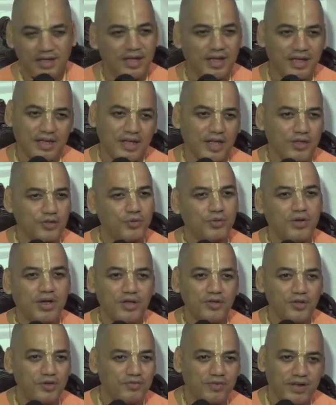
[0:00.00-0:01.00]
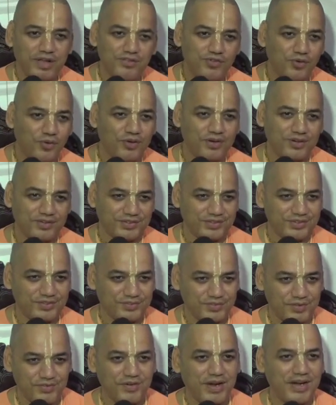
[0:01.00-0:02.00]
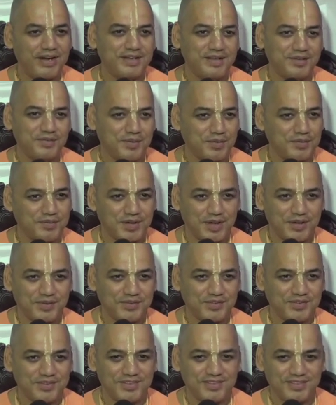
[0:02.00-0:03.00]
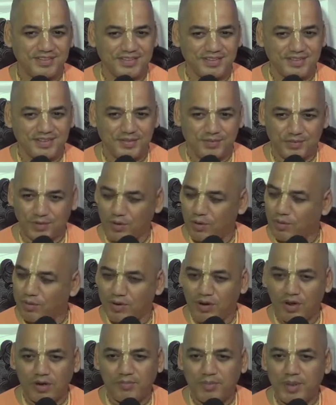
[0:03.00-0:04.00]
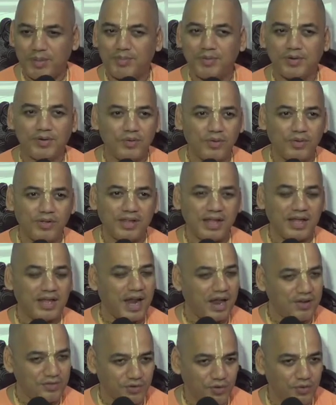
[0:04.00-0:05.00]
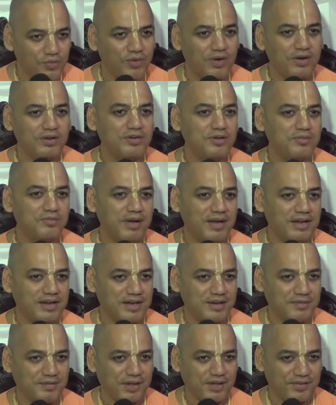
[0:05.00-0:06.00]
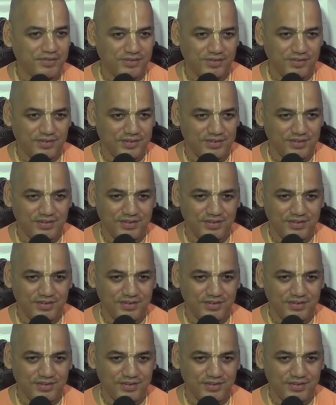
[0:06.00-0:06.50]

Ekka dukka, you will find jokers. You find them sometimes. But overall, people know there I should work to maintain myself.